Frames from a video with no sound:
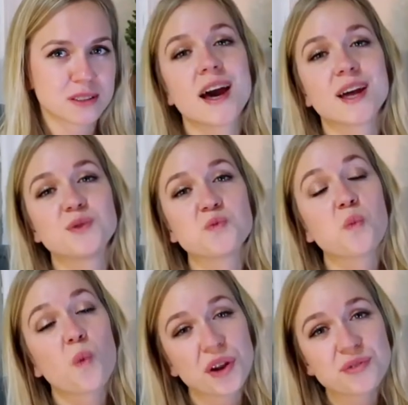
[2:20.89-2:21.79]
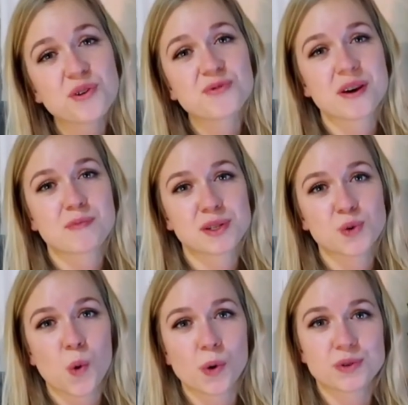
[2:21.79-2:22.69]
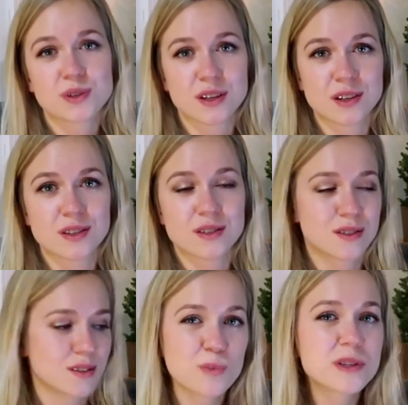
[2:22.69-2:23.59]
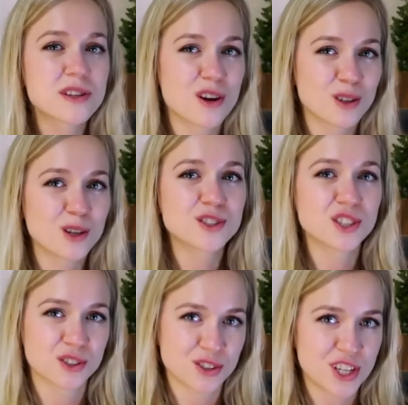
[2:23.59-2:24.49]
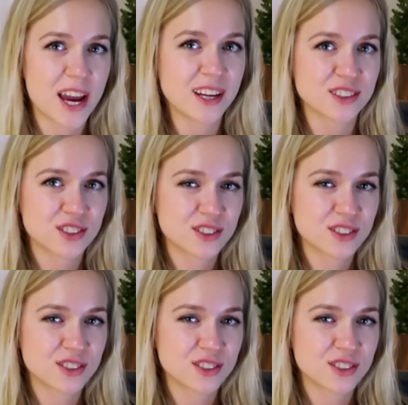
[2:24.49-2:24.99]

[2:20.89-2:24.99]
And one of her famous quotes is, humans are allergic to change.